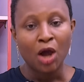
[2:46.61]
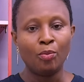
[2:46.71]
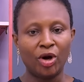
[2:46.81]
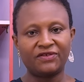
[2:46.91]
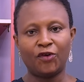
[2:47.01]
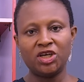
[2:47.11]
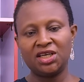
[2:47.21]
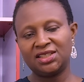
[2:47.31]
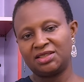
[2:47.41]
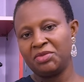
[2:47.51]
But for
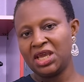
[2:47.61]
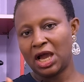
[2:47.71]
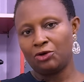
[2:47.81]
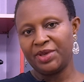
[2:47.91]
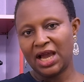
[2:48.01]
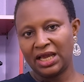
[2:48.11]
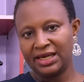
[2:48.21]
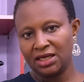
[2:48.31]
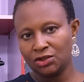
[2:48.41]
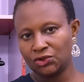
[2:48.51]
this, I'll be
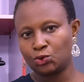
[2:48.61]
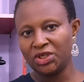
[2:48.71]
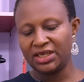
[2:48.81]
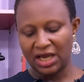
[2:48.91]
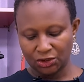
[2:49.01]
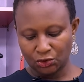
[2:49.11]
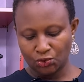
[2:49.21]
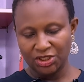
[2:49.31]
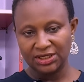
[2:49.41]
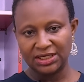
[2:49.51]
adding sweetener to
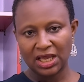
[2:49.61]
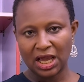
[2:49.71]
it.